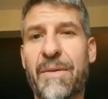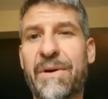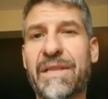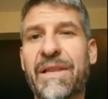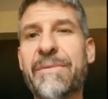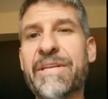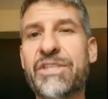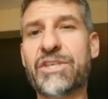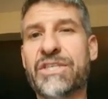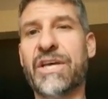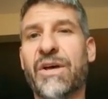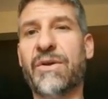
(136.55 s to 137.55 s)
But let me
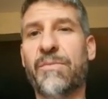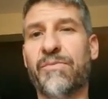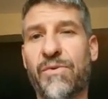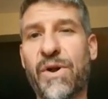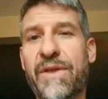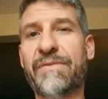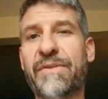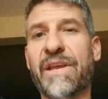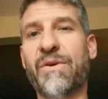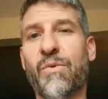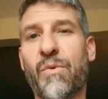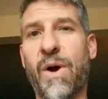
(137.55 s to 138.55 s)
just tell you
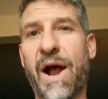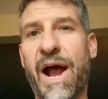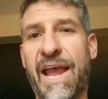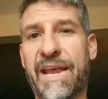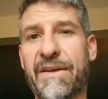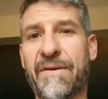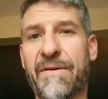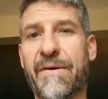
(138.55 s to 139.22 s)
briefly why.